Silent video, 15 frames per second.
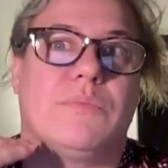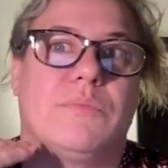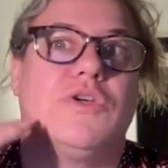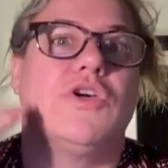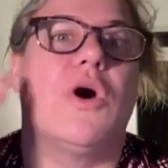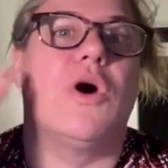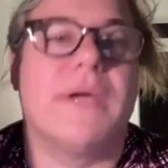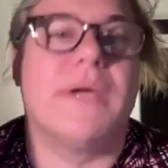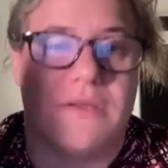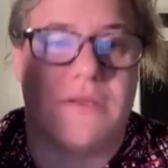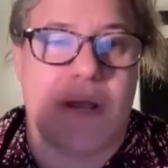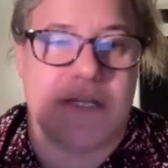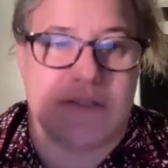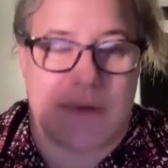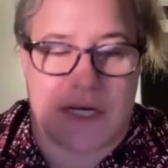going in the
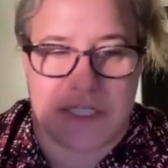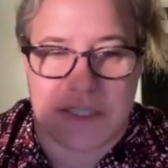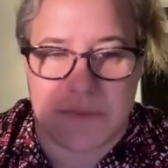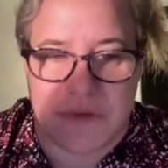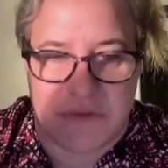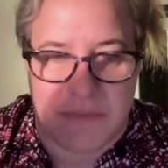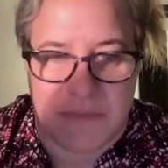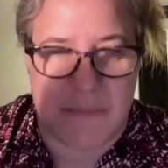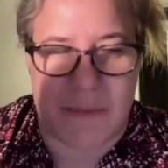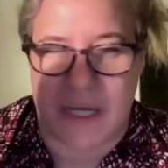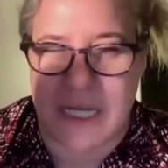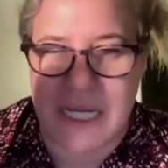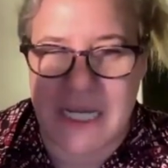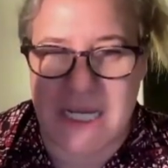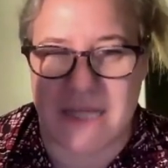right direction with my
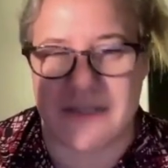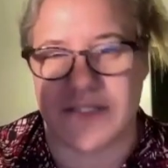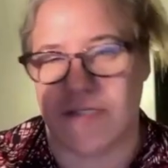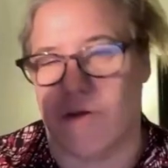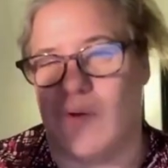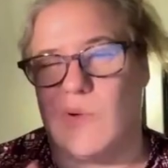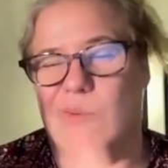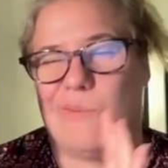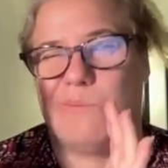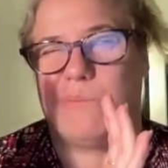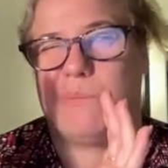money. And so